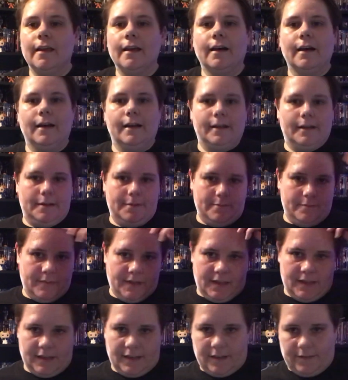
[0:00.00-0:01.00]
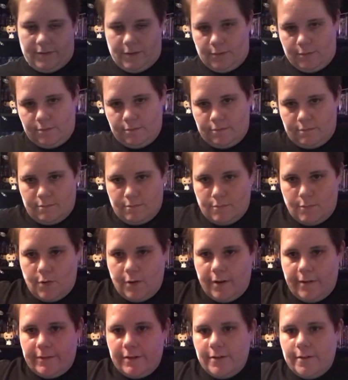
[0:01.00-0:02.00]
And they give you
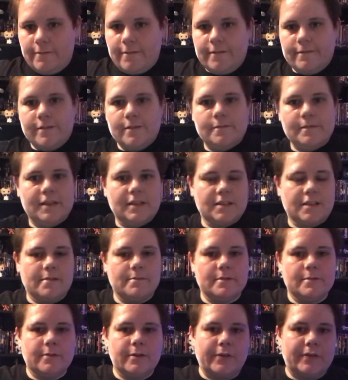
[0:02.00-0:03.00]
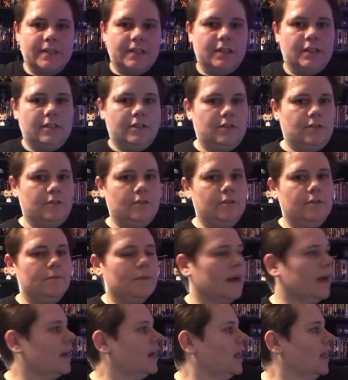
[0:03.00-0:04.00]
more of an overview because I've been requested to do
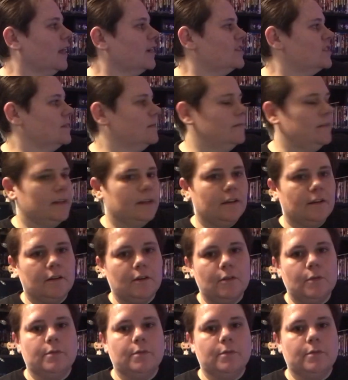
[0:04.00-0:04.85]
my collection video,